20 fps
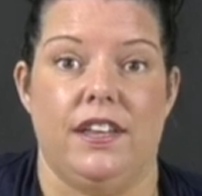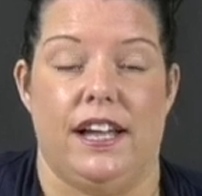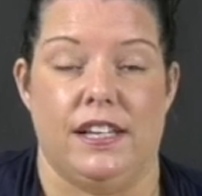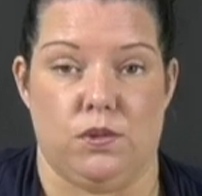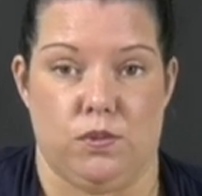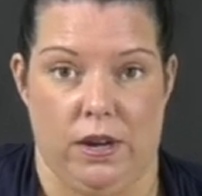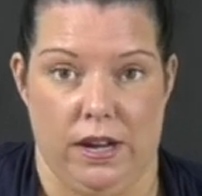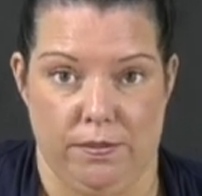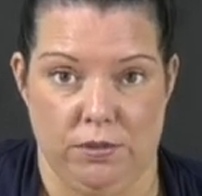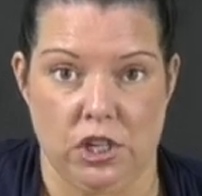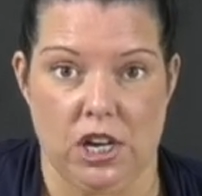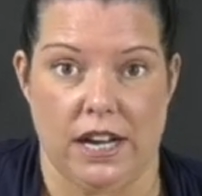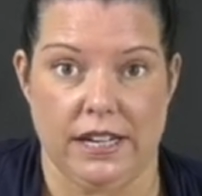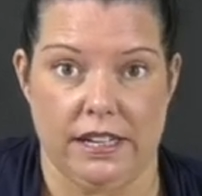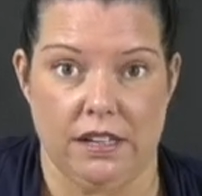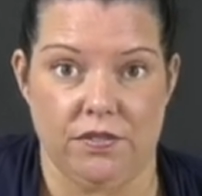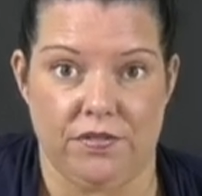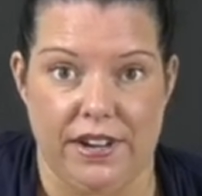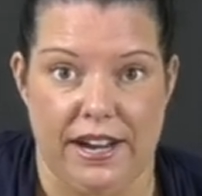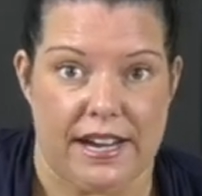That's why I'm
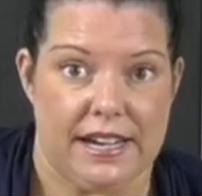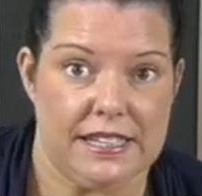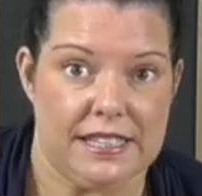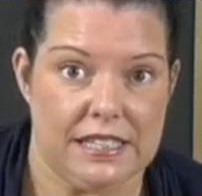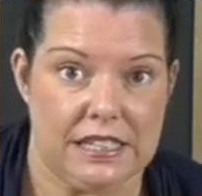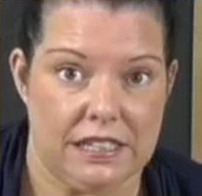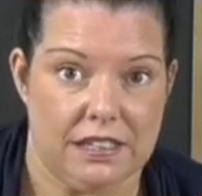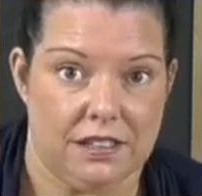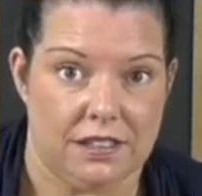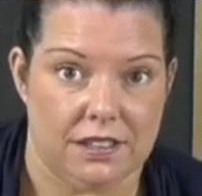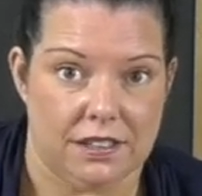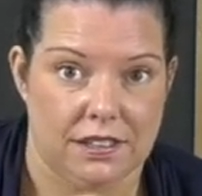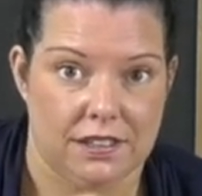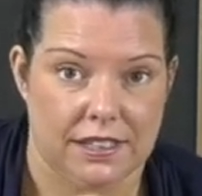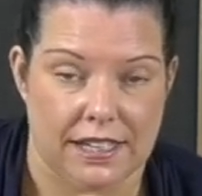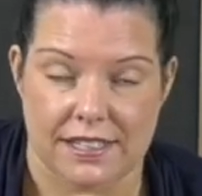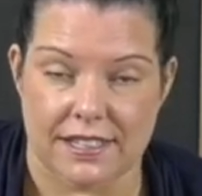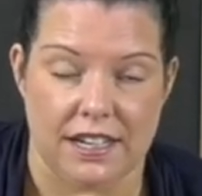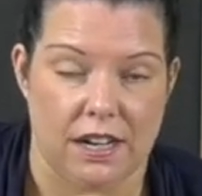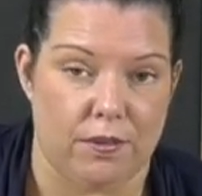talking fast.
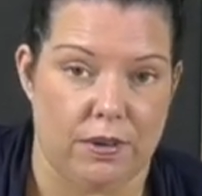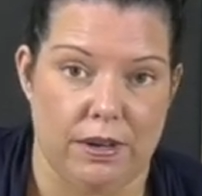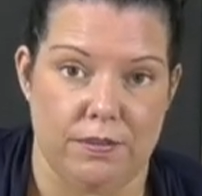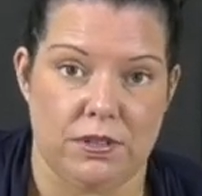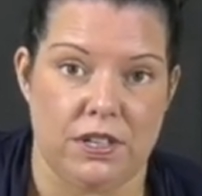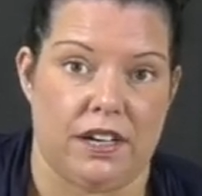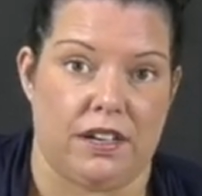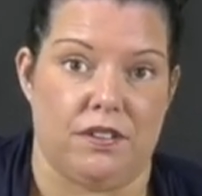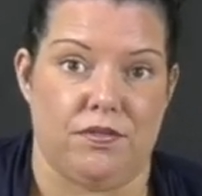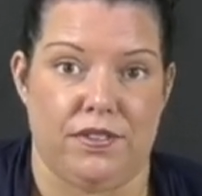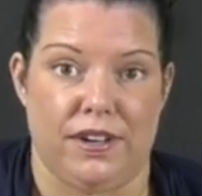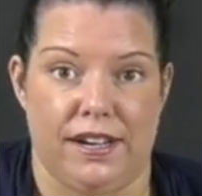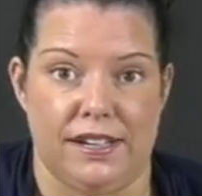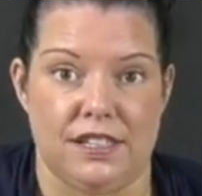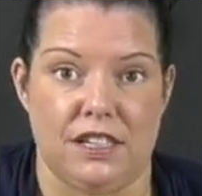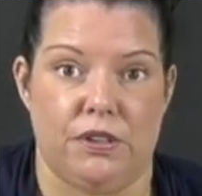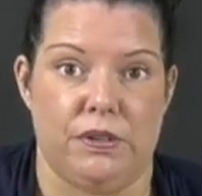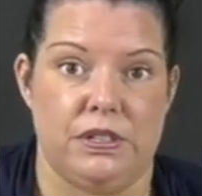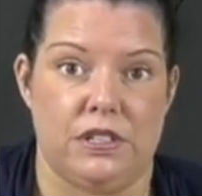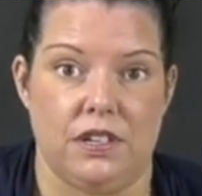That's not why I'm talking
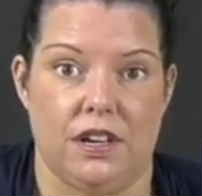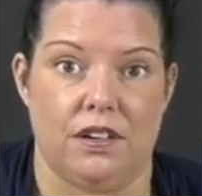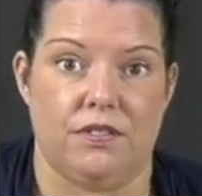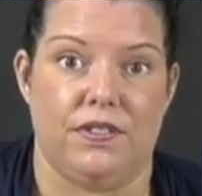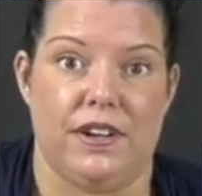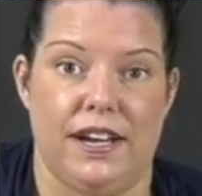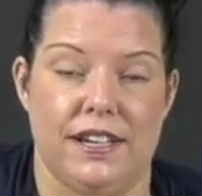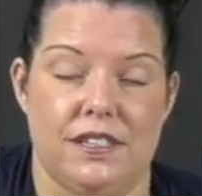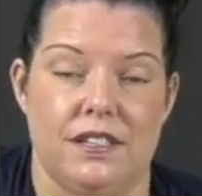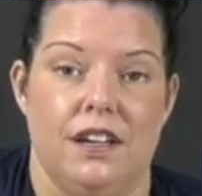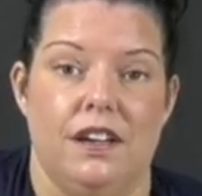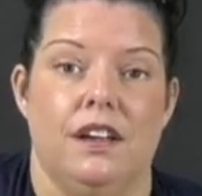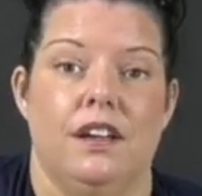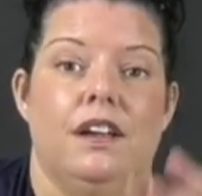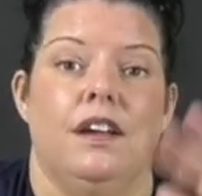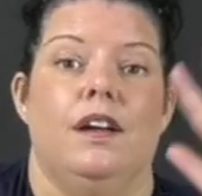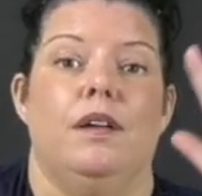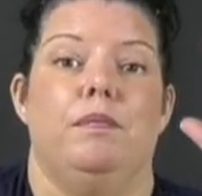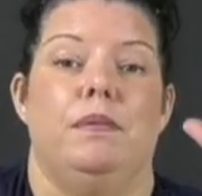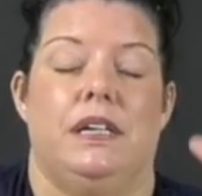fast. I always talk fast
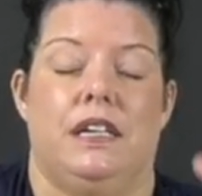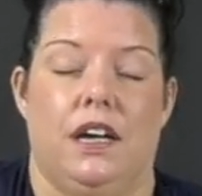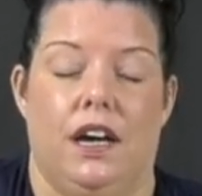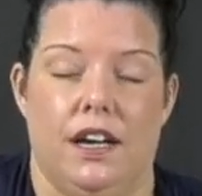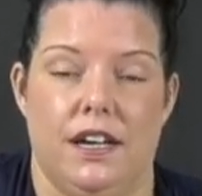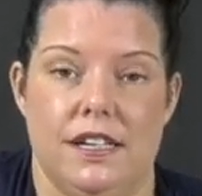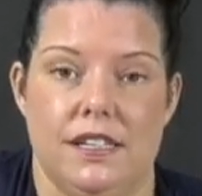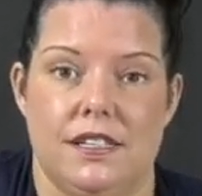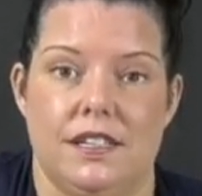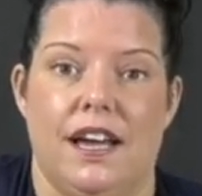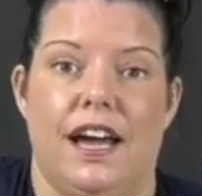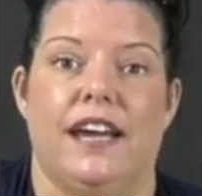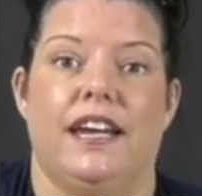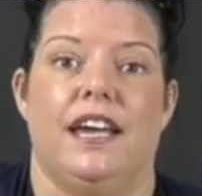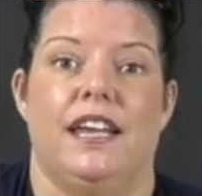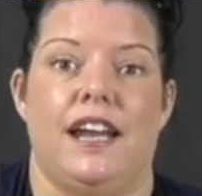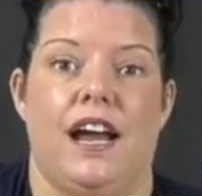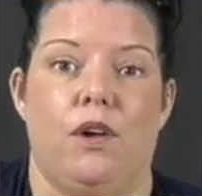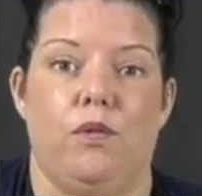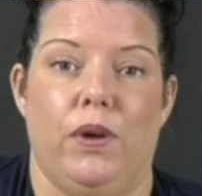because I
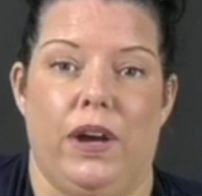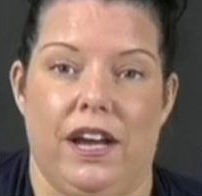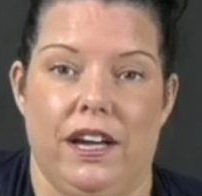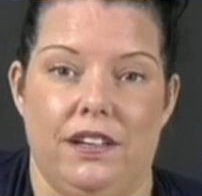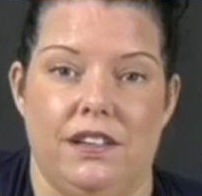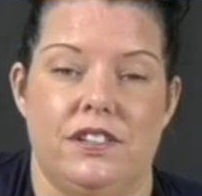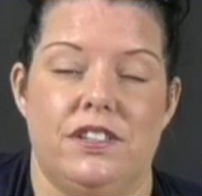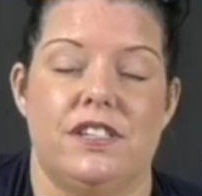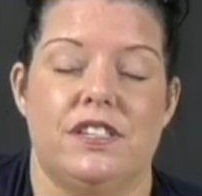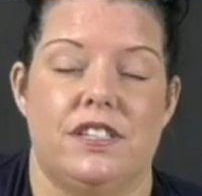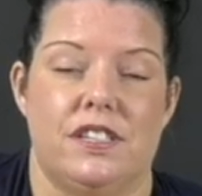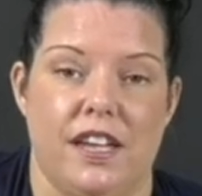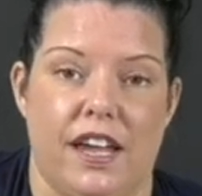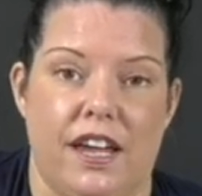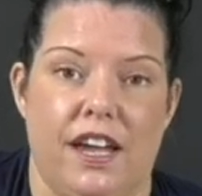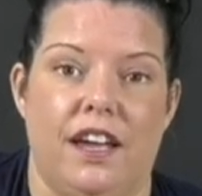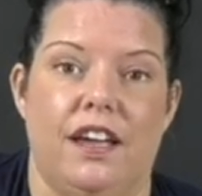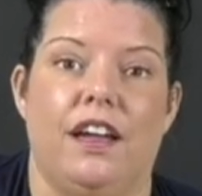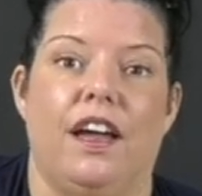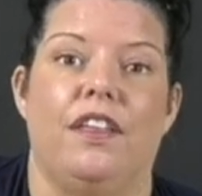cannot wait to
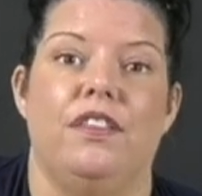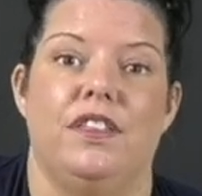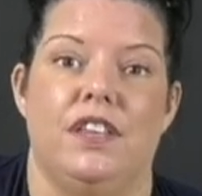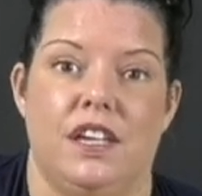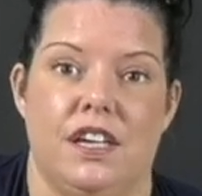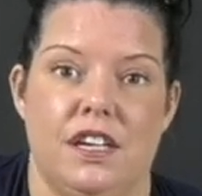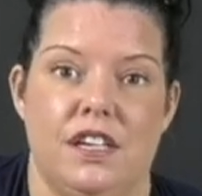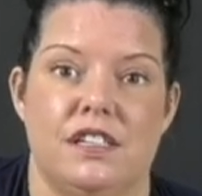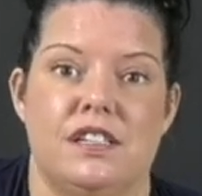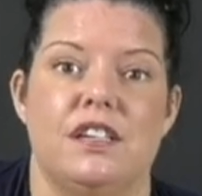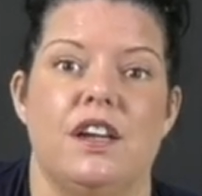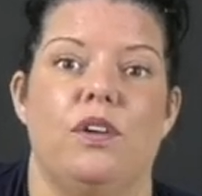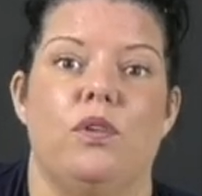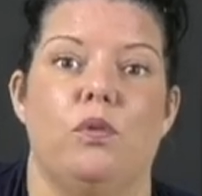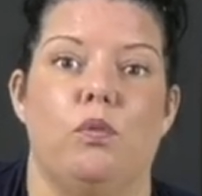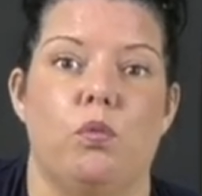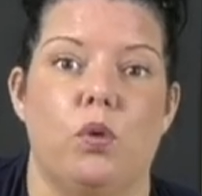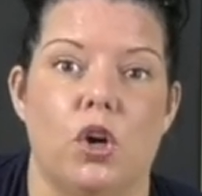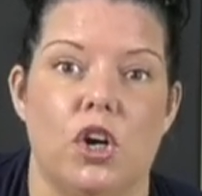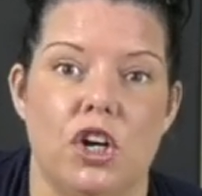say these
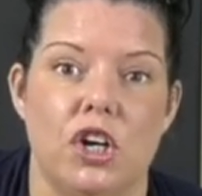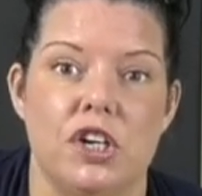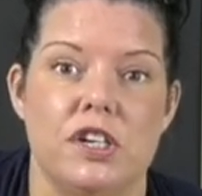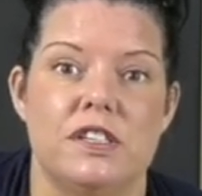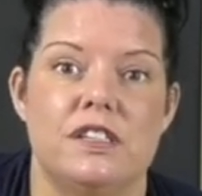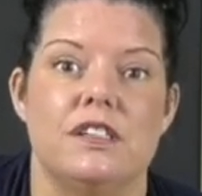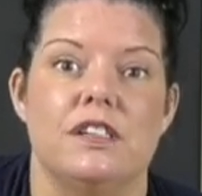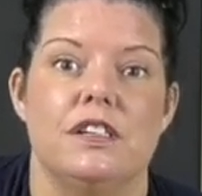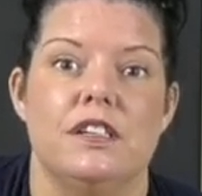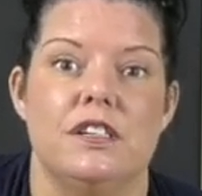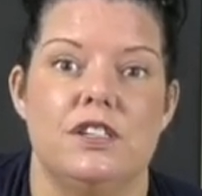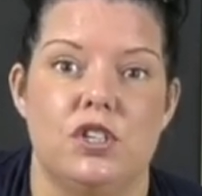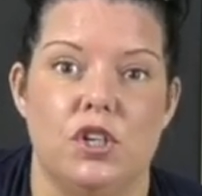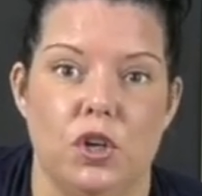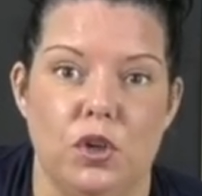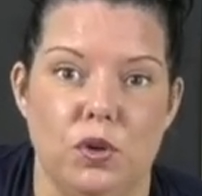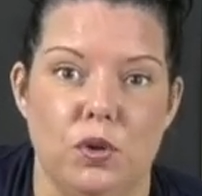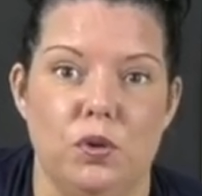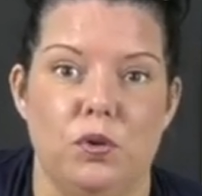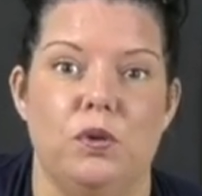words
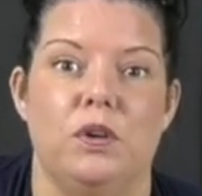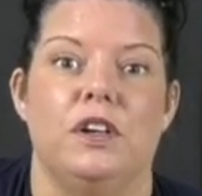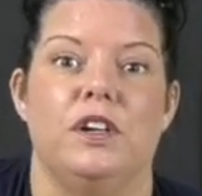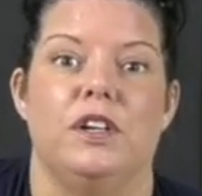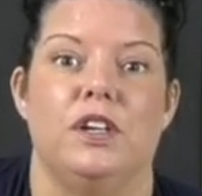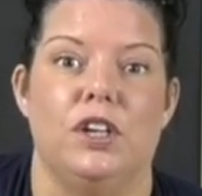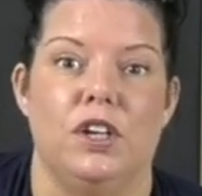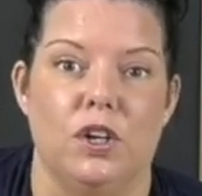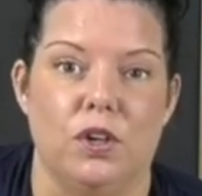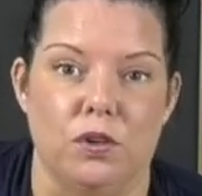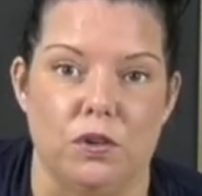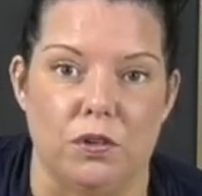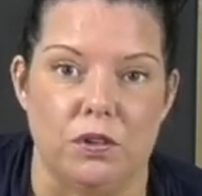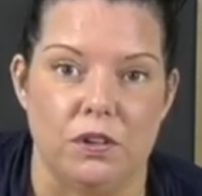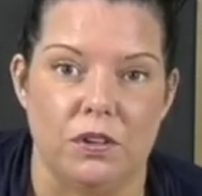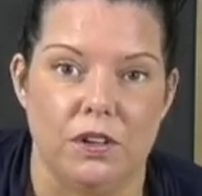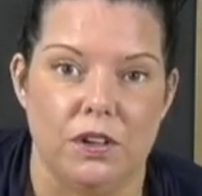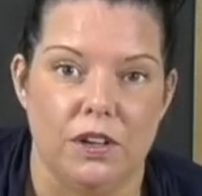to you.